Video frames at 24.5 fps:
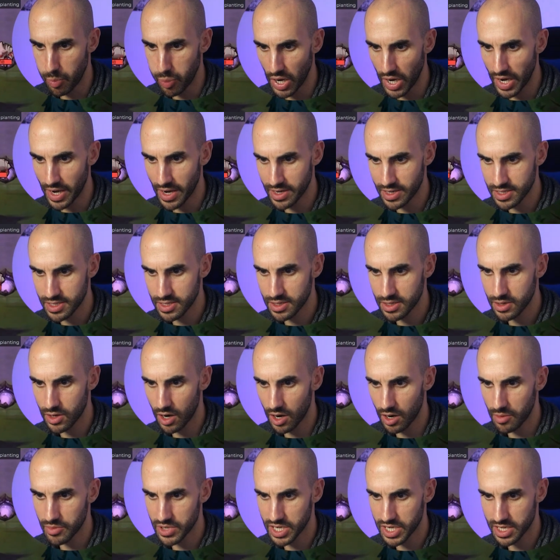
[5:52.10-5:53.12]
bugs
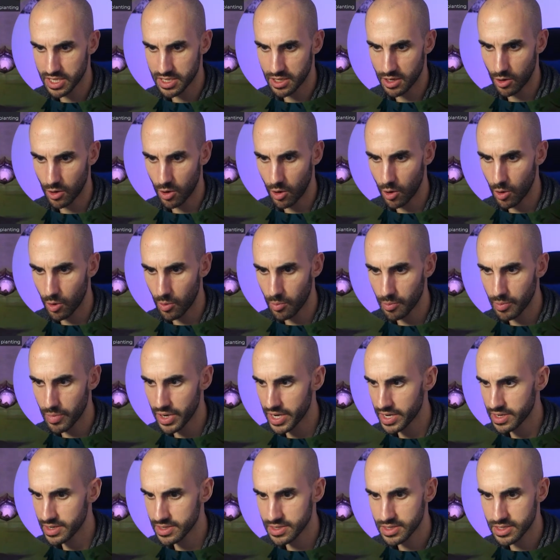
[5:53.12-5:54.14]
coming at our home
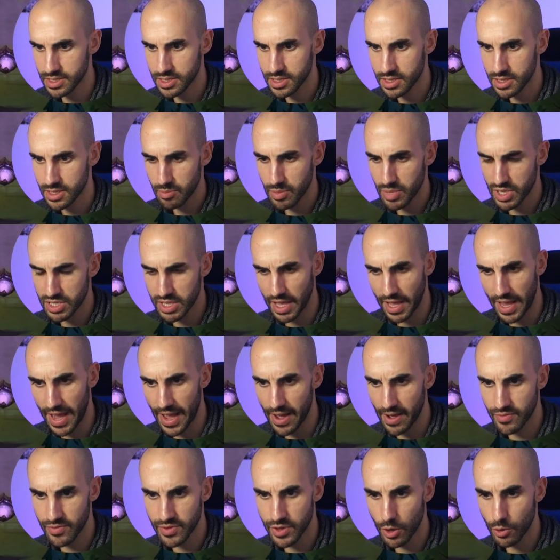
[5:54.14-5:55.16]
base, but they
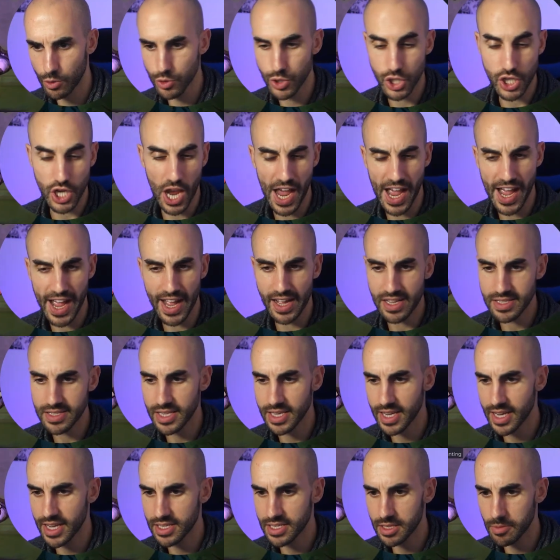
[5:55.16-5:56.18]
have no chance
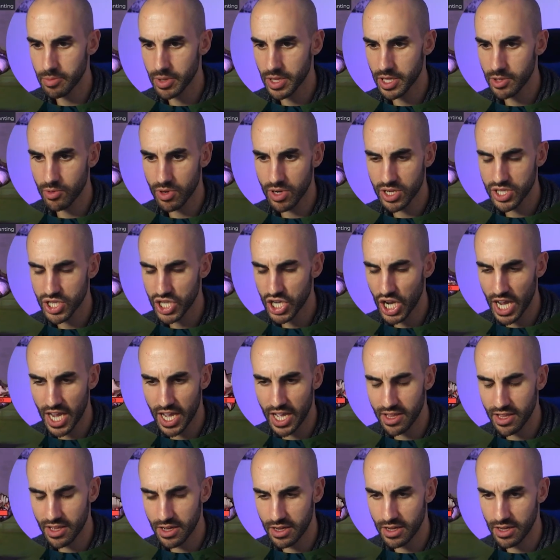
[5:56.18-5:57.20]
against the Plate 1
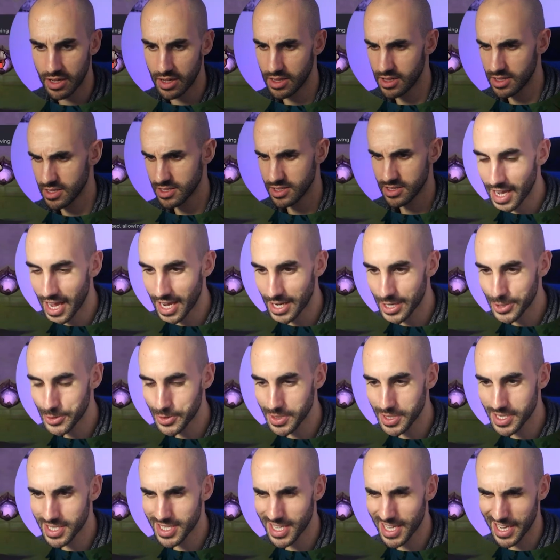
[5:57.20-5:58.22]
channel.
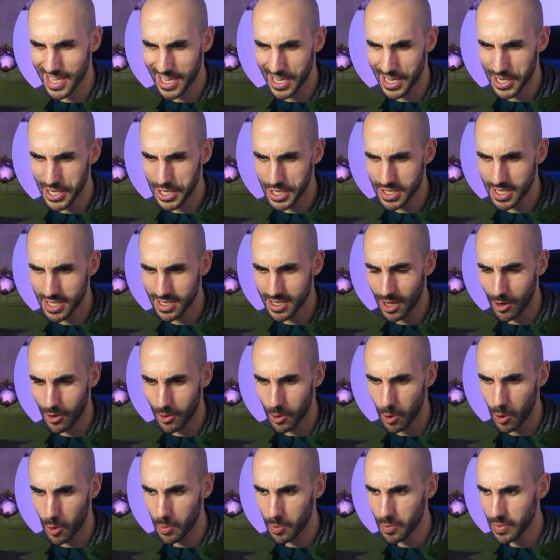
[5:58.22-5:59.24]
Actually, they hit our
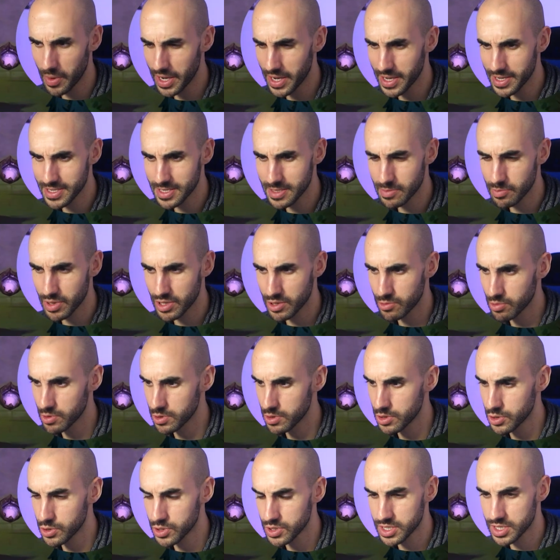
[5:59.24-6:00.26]
home base, but
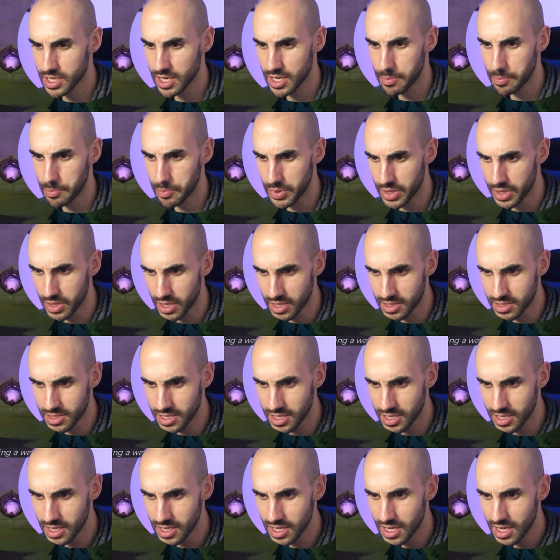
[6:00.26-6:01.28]
we used the
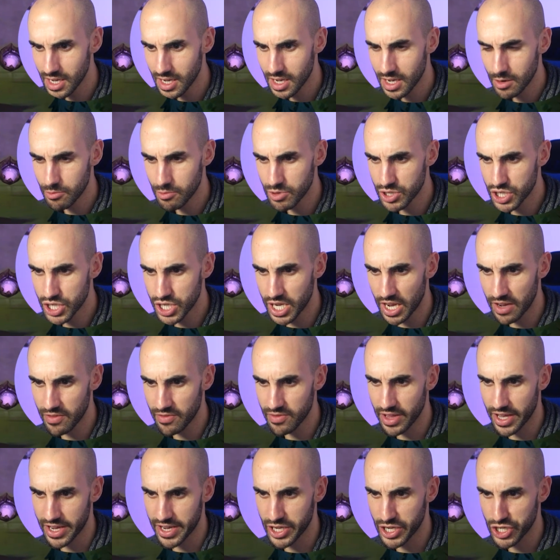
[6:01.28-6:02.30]
ability which
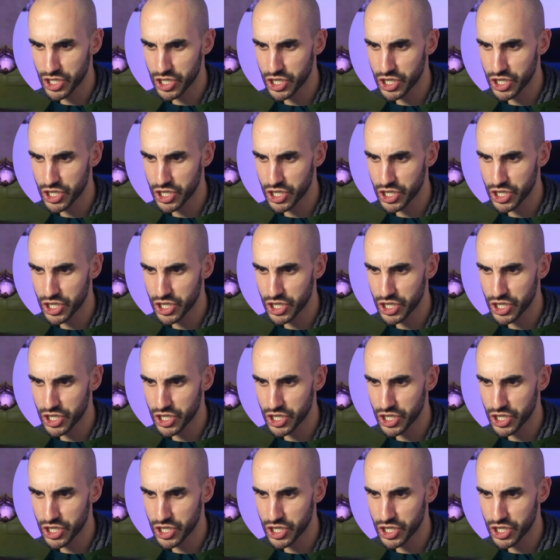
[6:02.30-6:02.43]
gave like a